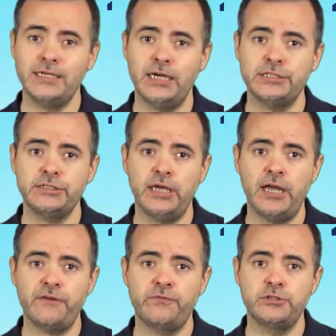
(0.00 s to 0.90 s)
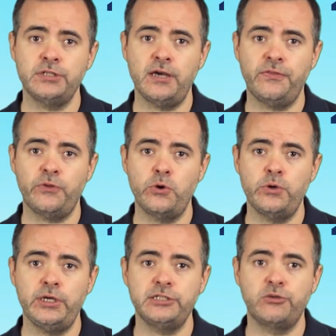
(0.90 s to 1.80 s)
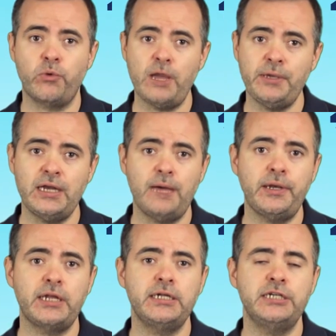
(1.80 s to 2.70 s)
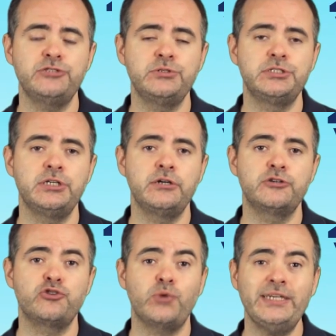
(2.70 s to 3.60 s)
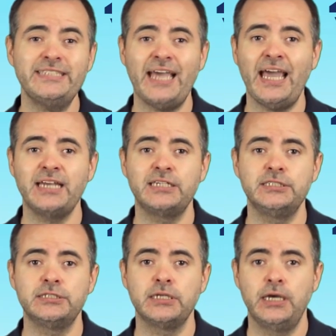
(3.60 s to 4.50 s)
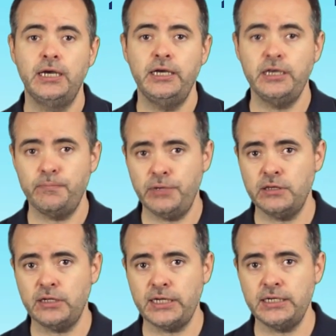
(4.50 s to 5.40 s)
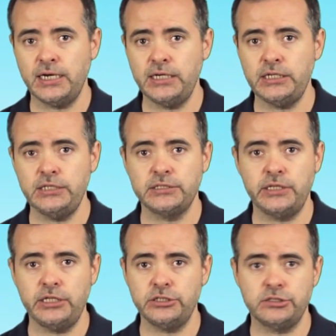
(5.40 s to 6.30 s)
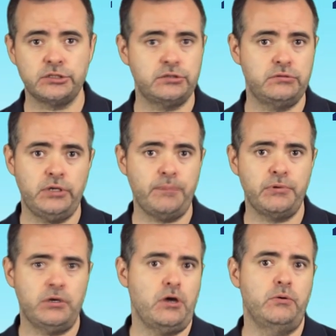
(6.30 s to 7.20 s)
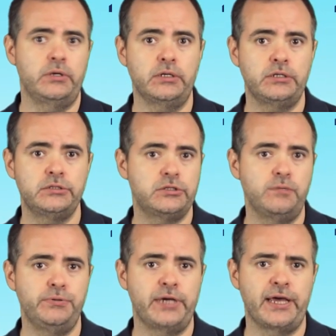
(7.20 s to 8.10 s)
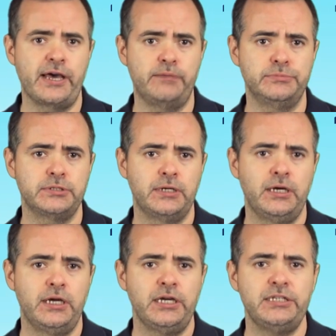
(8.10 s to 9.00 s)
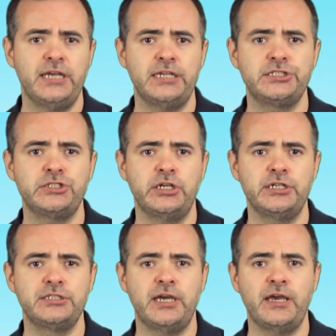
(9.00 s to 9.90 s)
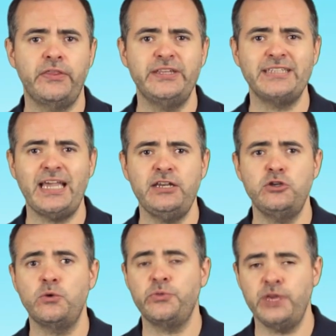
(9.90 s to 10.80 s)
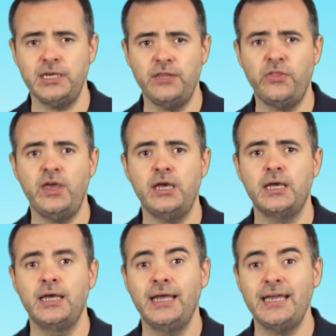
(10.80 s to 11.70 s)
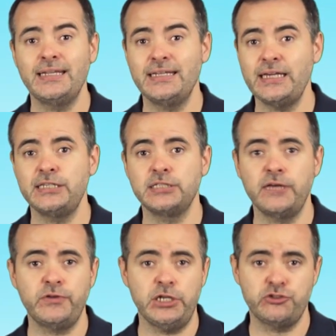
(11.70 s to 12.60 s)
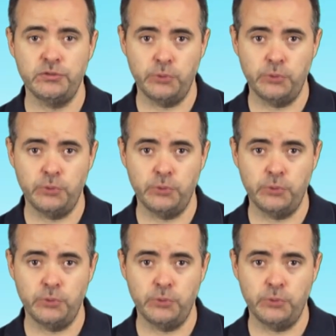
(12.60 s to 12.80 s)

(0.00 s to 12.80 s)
concert act for July 3rd is Grammy-nominated country singer Trace Adkins. He got big in the late 90s and then just kept going. He's still putting out albums. He's had songs like This Ain't No Thinkin' Thing and Ladies Love Country